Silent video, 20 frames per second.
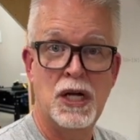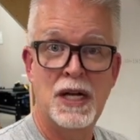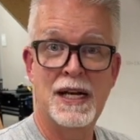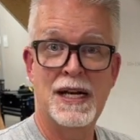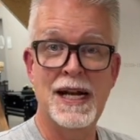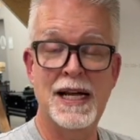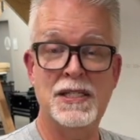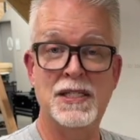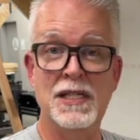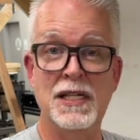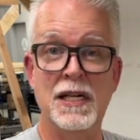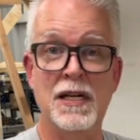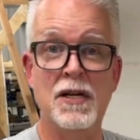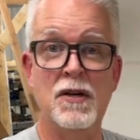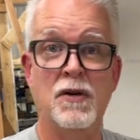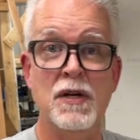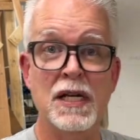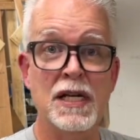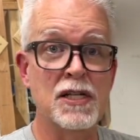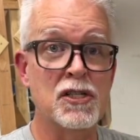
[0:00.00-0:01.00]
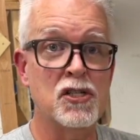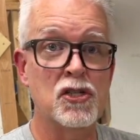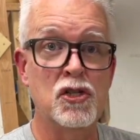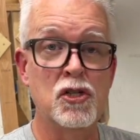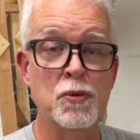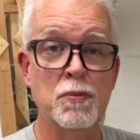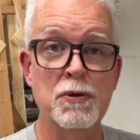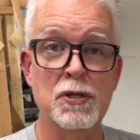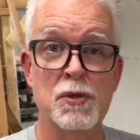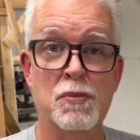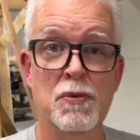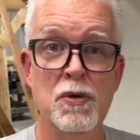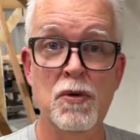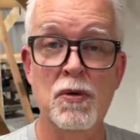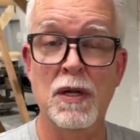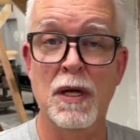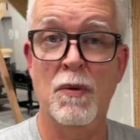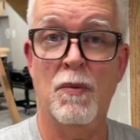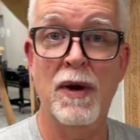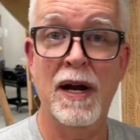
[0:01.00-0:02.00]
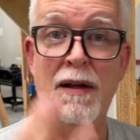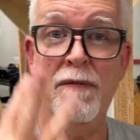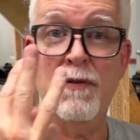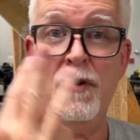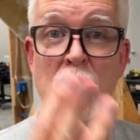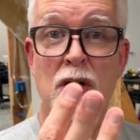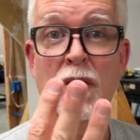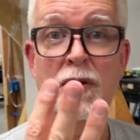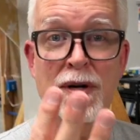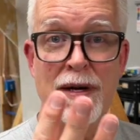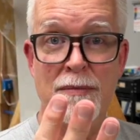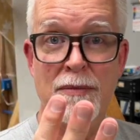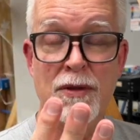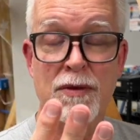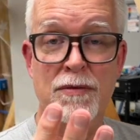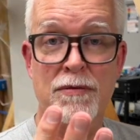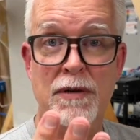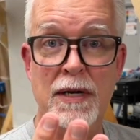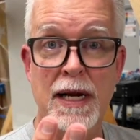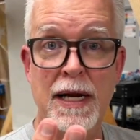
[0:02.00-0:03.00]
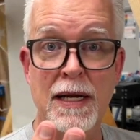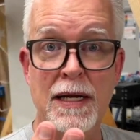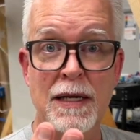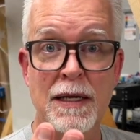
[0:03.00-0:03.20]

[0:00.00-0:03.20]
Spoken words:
Next thing you know, it's super smooth and ready for coat number 3.